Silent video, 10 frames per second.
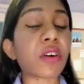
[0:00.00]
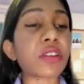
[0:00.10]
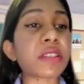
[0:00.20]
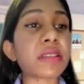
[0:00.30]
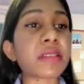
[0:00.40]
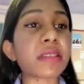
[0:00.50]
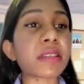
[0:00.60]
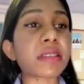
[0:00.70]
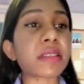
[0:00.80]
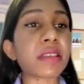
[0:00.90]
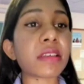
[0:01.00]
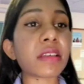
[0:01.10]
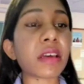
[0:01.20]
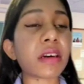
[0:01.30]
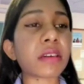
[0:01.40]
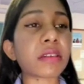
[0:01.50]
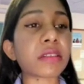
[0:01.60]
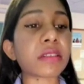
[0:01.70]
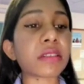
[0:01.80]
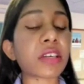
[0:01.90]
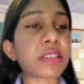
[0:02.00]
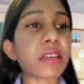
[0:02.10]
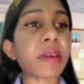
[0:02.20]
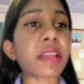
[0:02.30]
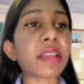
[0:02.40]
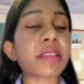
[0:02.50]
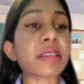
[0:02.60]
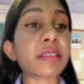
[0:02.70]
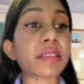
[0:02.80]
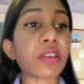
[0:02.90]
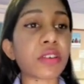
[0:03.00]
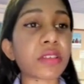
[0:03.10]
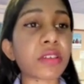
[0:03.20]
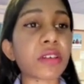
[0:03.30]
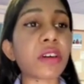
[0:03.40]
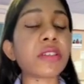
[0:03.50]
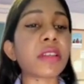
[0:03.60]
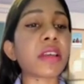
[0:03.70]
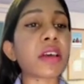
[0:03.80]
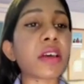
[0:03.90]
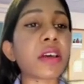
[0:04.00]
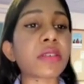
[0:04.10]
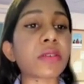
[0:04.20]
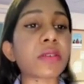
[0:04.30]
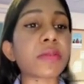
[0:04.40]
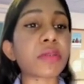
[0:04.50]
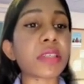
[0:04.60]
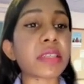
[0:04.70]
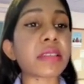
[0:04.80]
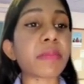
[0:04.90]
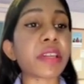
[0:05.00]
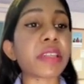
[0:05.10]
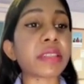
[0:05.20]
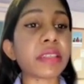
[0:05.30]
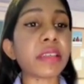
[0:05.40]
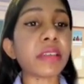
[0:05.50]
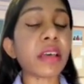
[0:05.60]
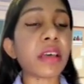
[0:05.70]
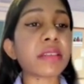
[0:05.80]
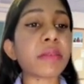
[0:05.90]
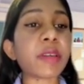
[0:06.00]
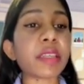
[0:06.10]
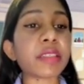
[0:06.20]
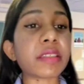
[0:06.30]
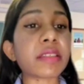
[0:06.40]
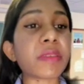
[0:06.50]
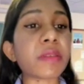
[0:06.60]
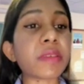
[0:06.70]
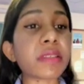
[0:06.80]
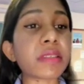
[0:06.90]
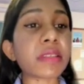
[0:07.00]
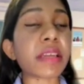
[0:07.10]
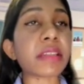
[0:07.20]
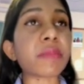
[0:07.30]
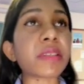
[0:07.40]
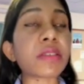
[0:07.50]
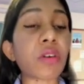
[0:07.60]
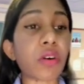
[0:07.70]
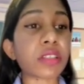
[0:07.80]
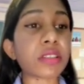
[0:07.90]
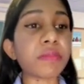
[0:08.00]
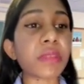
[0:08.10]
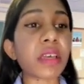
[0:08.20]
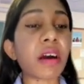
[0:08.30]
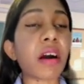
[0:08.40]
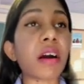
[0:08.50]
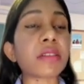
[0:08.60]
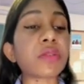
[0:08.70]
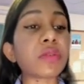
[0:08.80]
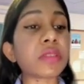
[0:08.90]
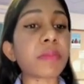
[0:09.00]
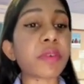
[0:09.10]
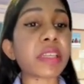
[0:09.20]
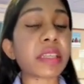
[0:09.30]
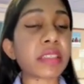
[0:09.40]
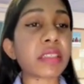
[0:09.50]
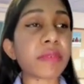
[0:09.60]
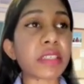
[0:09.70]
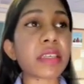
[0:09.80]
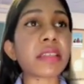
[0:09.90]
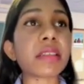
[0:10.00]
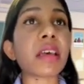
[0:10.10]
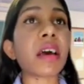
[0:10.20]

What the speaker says: consistency concept, and the historical cost. So first one is separate entity. Separate entity is mean business and business owner. Two separate entity, which is